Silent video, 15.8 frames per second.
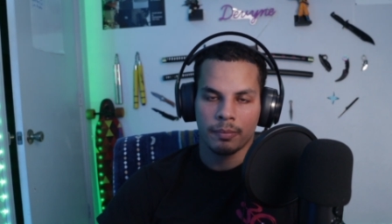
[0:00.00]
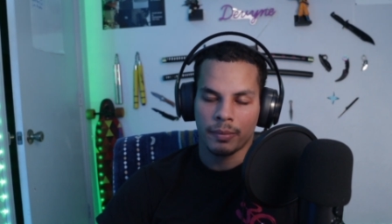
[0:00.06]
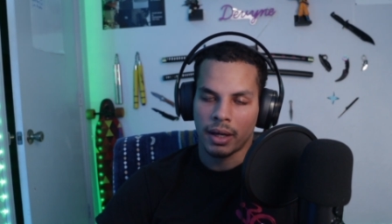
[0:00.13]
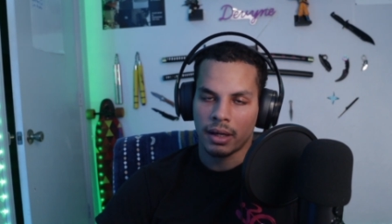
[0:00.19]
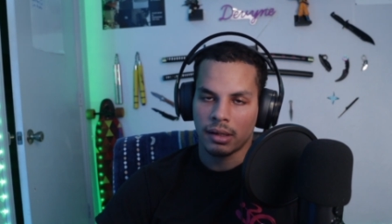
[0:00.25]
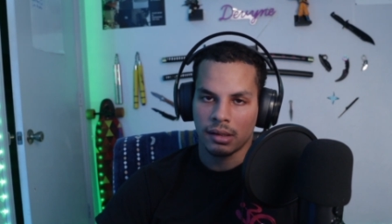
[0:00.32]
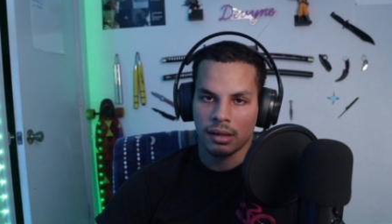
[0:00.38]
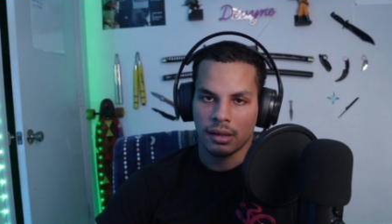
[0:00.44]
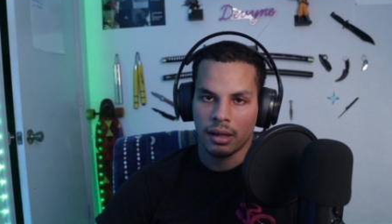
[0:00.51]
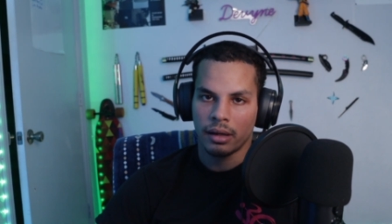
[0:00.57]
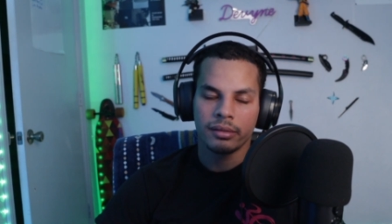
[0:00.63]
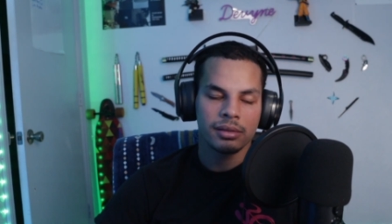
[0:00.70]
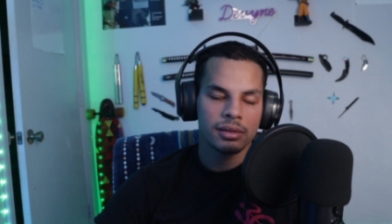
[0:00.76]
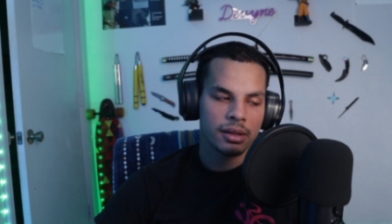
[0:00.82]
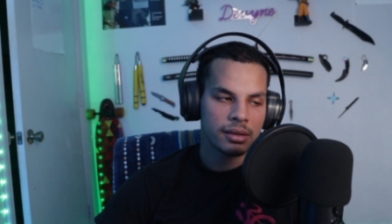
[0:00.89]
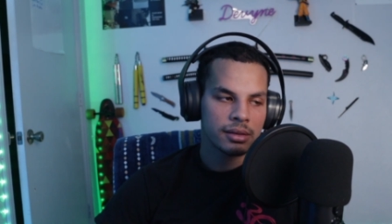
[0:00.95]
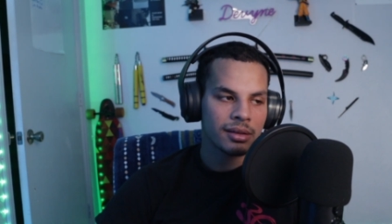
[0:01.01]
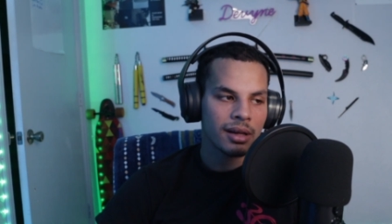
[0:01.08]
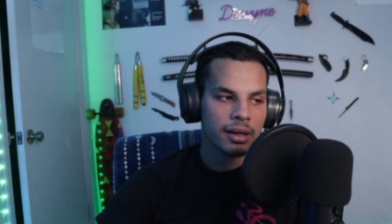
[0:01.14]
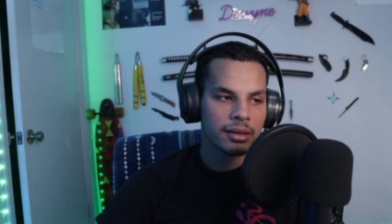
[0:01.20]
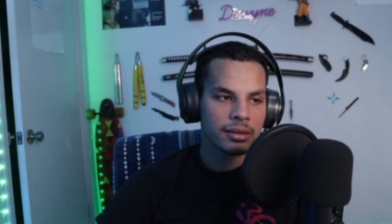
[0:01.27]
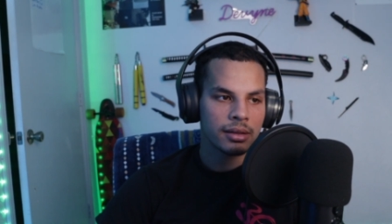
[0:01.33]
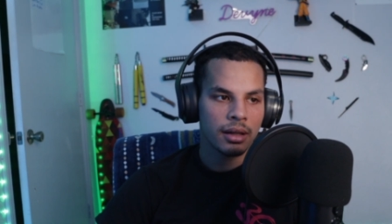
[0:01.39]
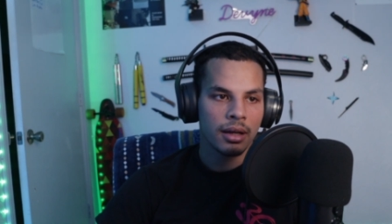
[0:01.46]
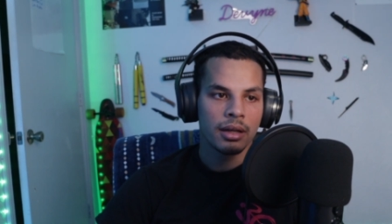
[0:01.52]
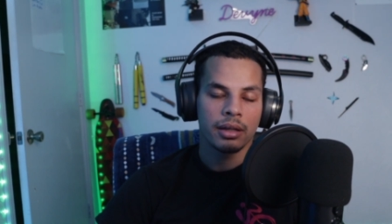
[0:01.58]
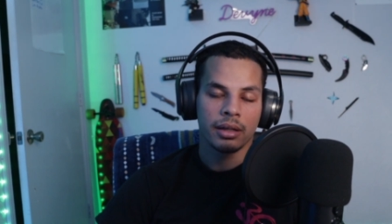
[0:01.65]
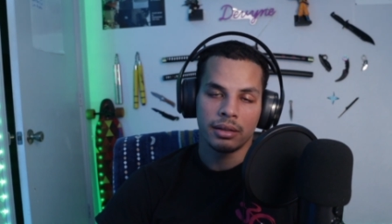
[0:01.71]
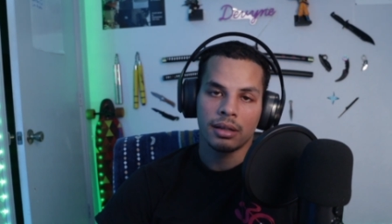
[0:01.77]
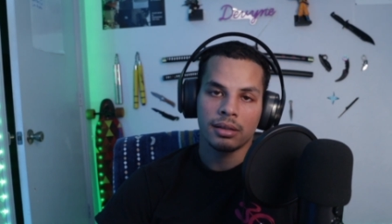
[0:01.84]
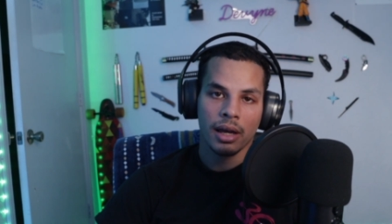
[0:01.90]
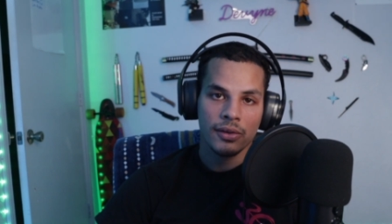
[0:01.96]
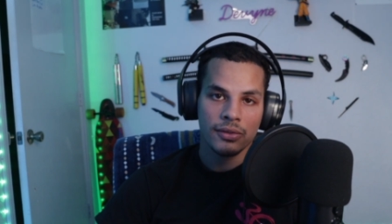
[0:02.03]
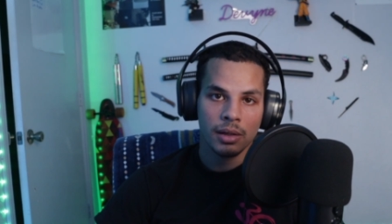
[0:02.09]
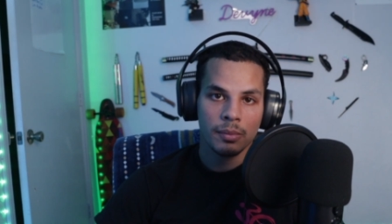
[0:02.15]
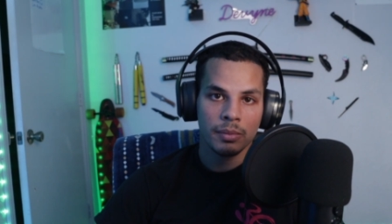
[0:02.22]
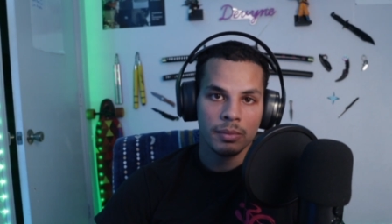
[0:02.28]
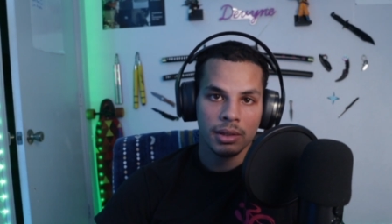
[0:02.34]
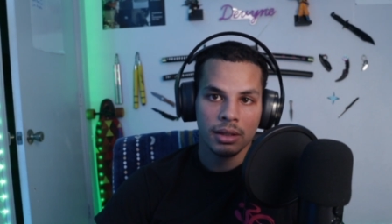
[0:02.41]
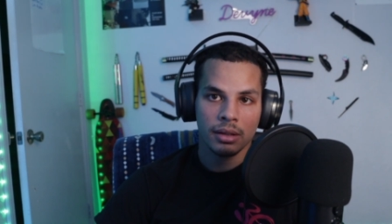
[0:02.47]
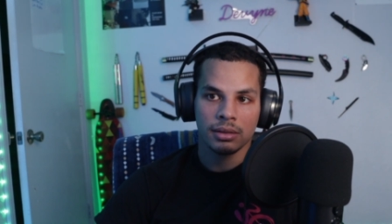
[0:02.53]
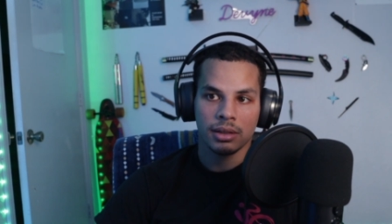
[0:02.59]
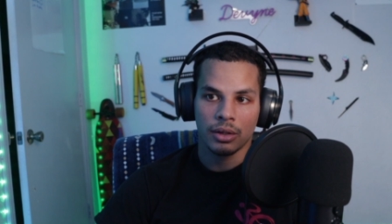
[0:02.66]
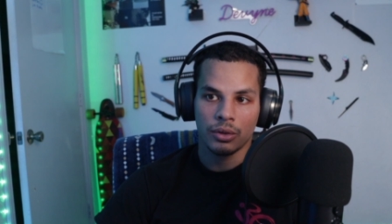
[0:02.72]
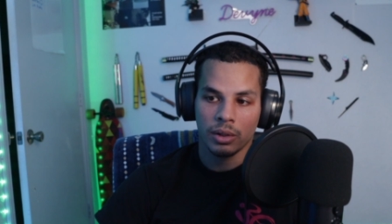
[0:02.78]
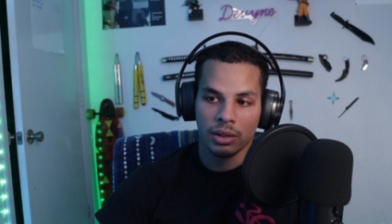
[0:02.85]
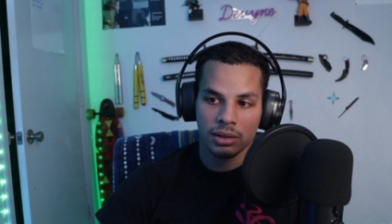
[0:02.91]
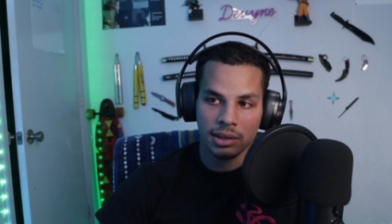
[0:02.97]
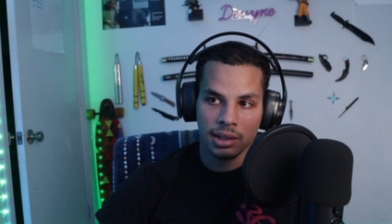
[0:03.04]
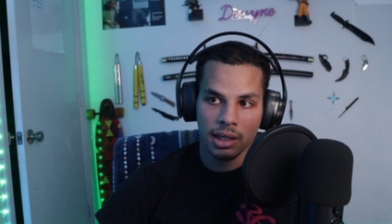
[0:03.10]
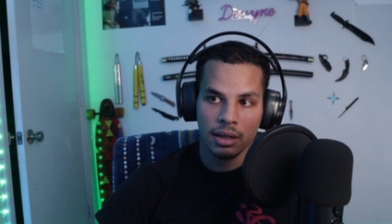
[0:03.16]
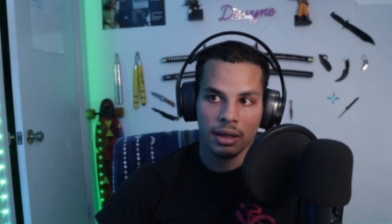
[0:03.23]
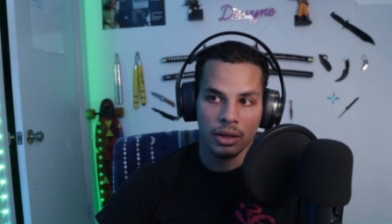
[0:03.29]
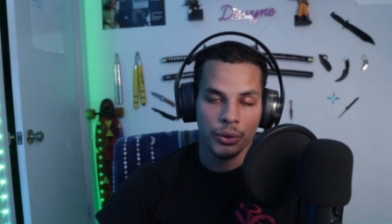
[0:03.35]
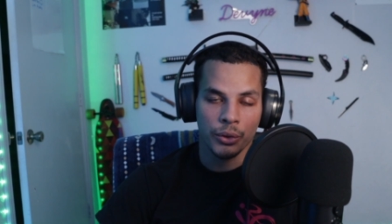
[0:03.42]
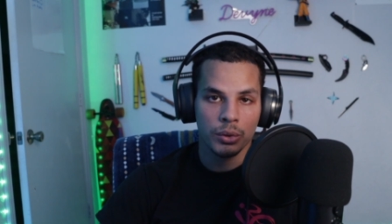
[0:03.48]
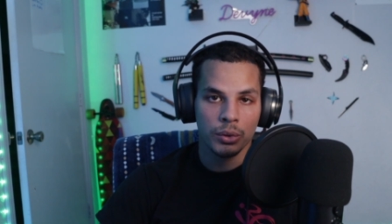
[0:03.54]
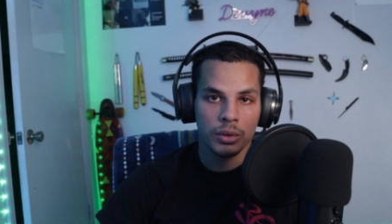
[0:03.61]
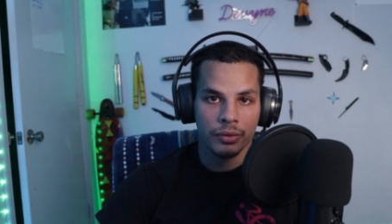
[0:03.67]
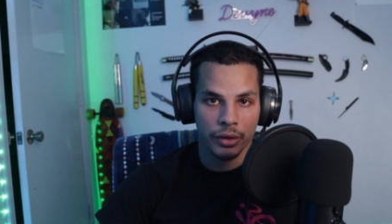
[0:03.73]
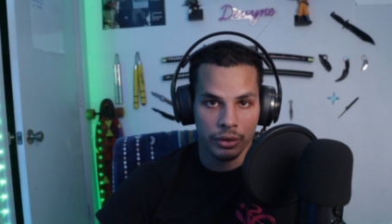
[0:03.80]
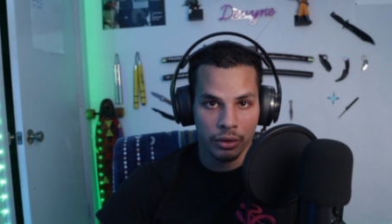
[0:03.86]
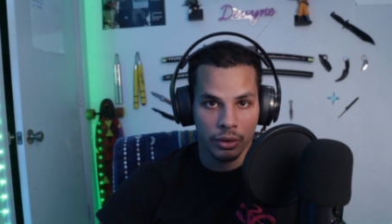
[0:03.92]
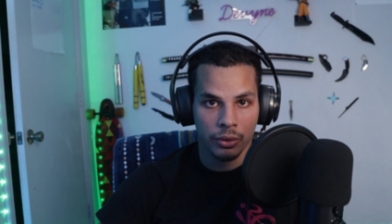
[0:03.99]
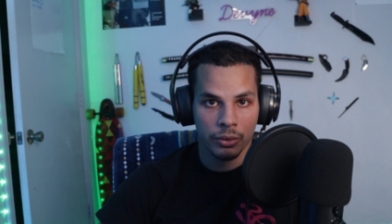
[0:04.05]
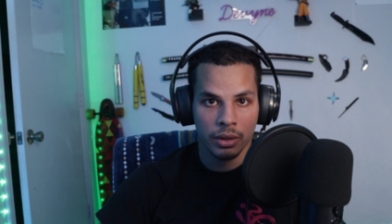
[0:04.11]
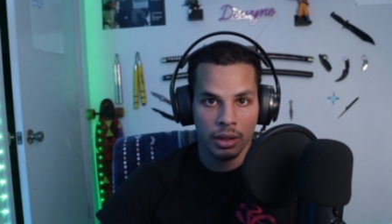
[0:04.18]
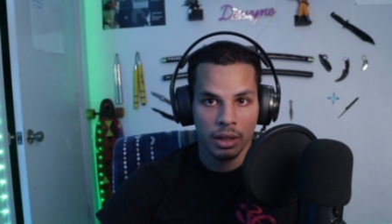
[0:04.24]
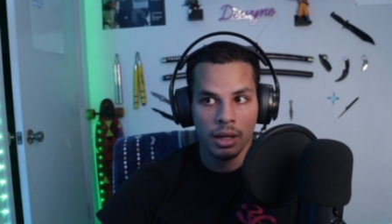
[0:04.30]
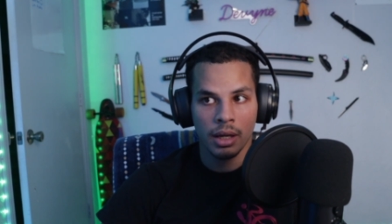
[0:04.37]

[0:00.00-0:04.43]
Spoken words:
I'm not gonna lie, it just gets toxic. It does have some things that you can take and use for your own,